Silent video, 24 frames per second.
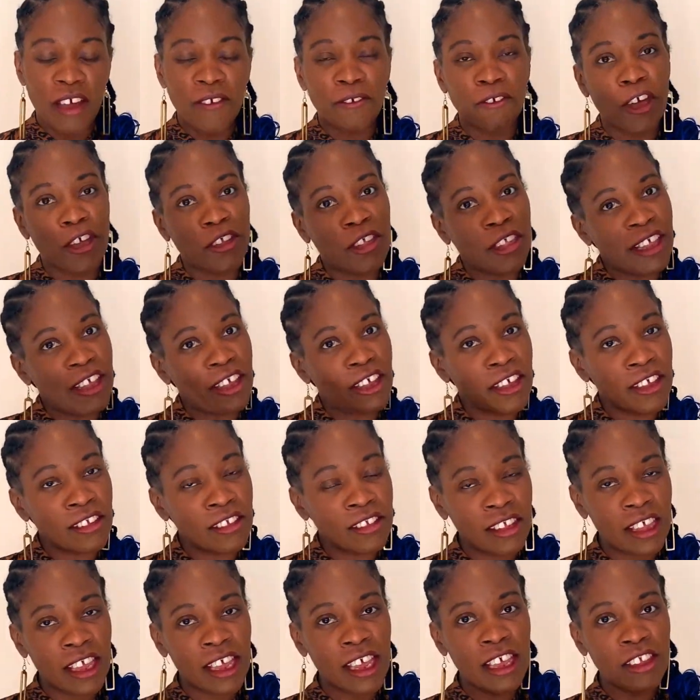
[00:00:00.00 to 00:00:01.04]
firstly, you
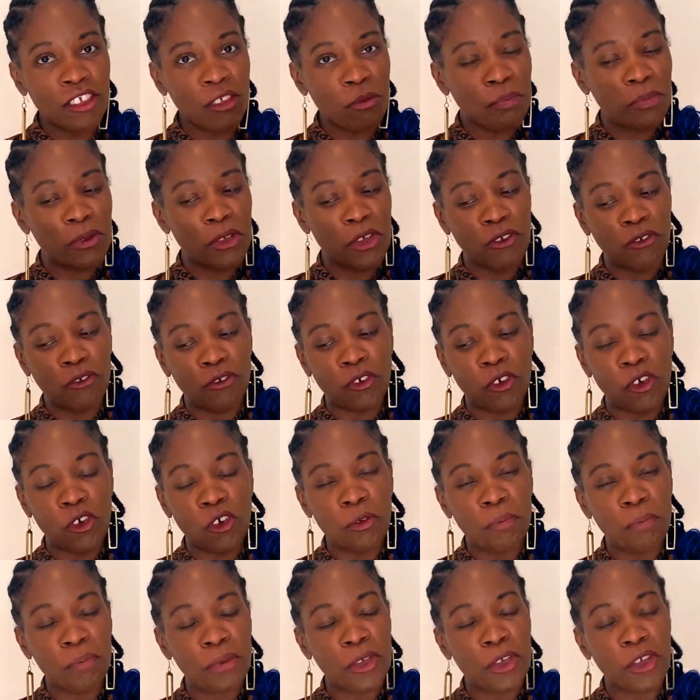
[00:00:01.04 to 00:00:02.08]
see it's a
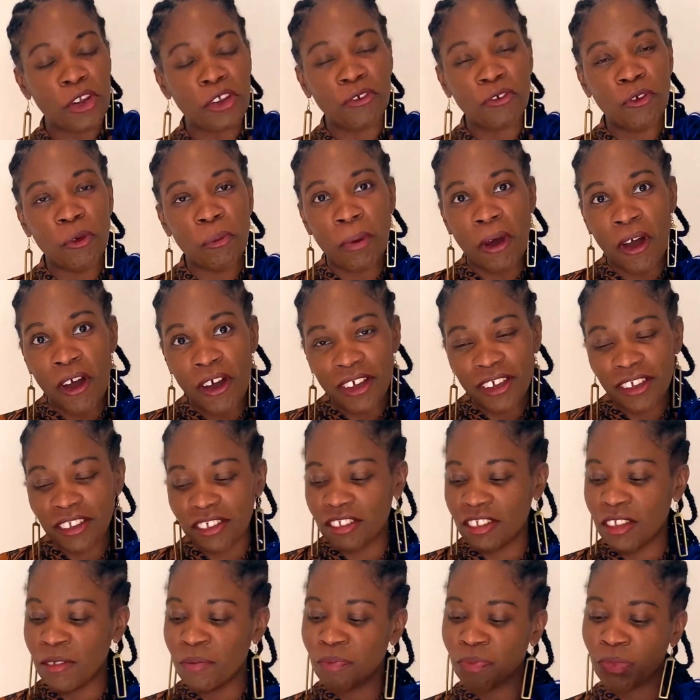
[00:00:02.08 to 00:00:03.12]
beautiful
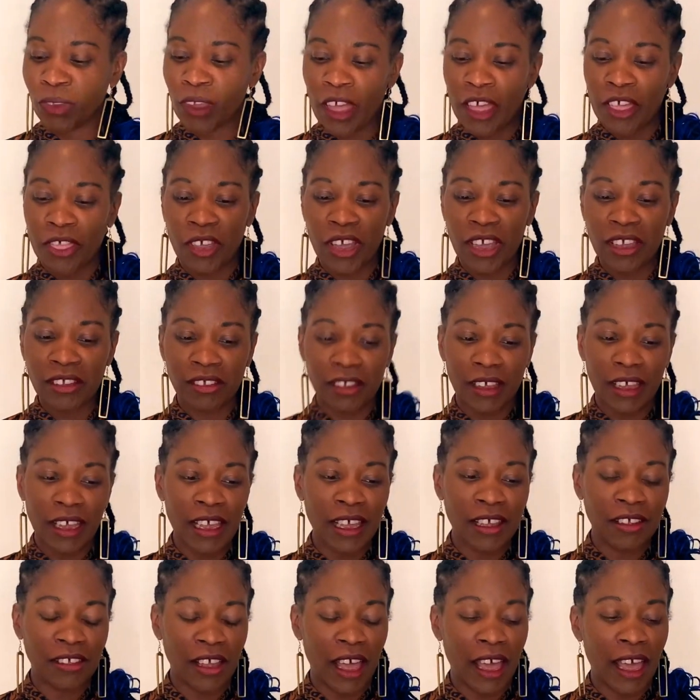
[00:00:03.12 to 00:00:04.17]
box. This
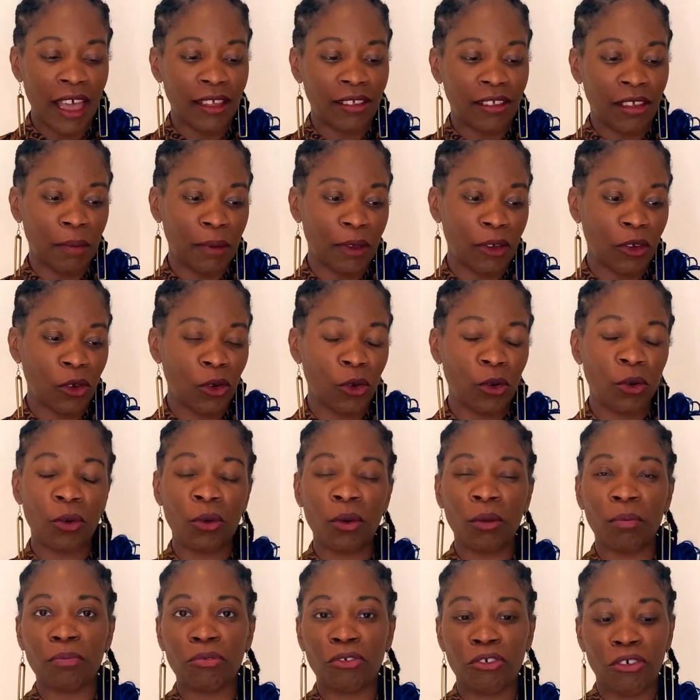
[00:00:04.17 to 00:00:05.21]
is a
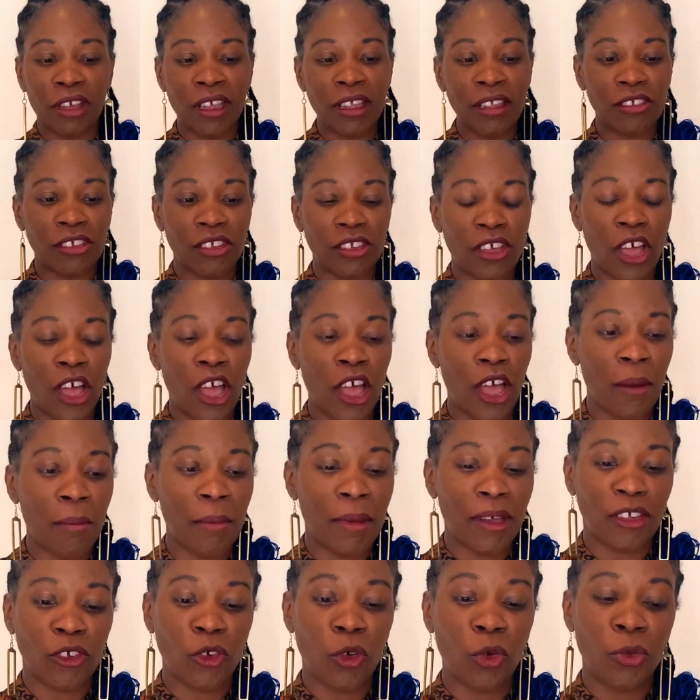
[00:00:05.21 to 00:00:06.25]
typical print
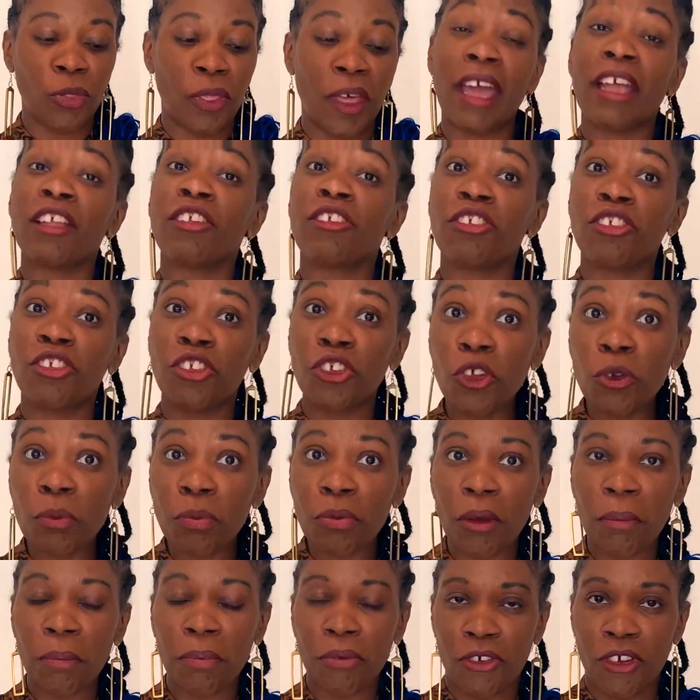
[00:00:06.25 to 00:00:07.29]
called the
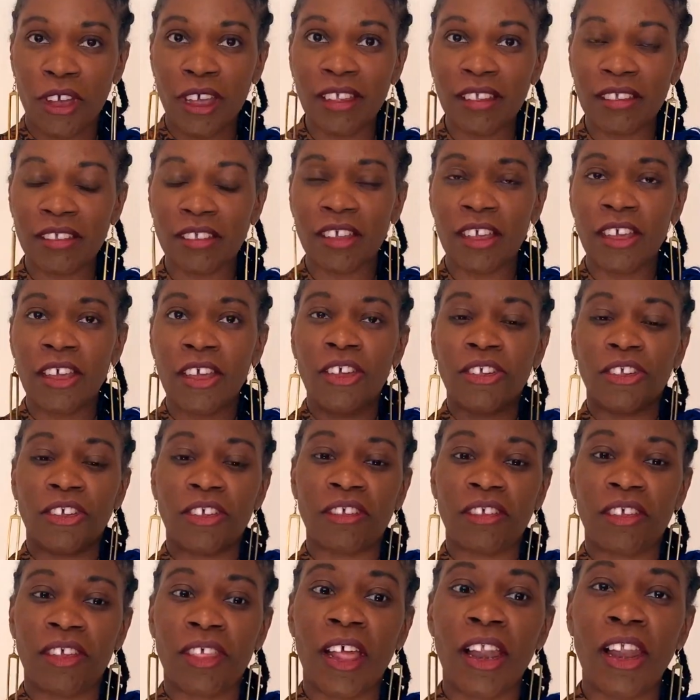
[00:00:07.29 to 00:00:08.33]
Ensubra print. You can
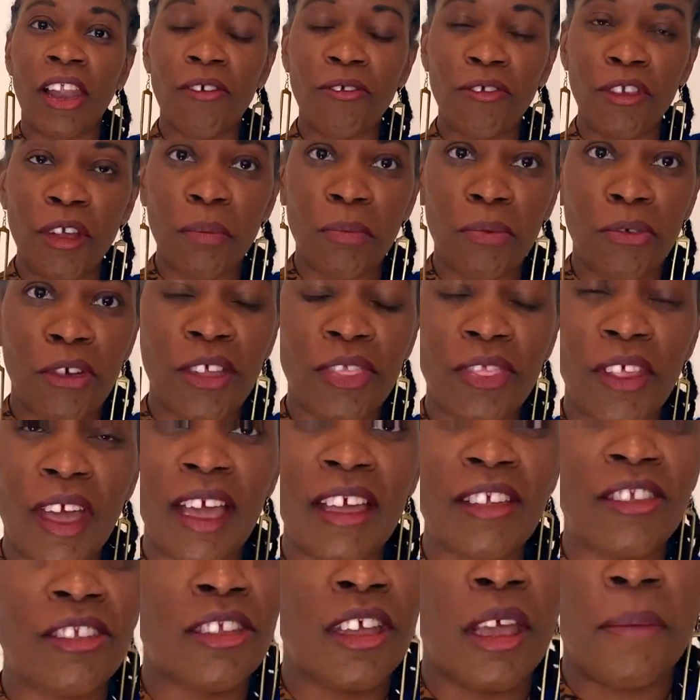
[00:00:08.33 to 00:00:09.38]
see the lovely print that
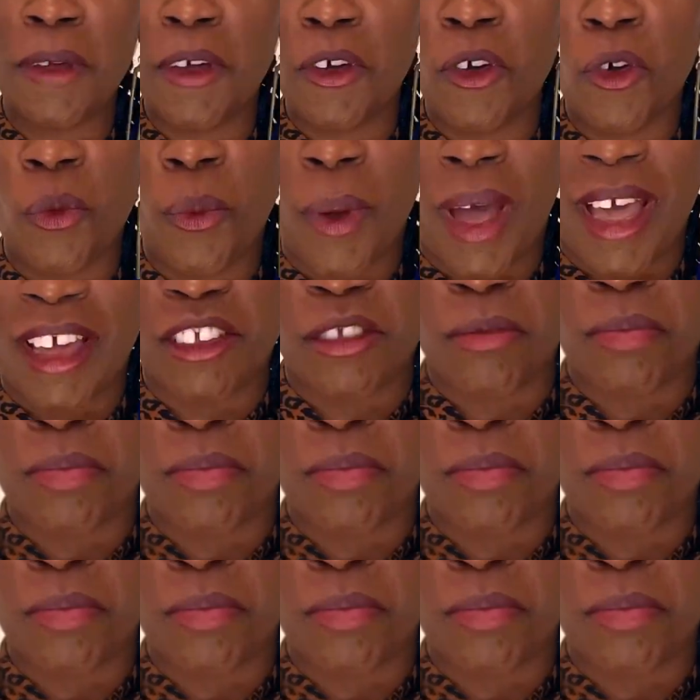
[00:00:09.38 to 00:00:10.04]
is typical wax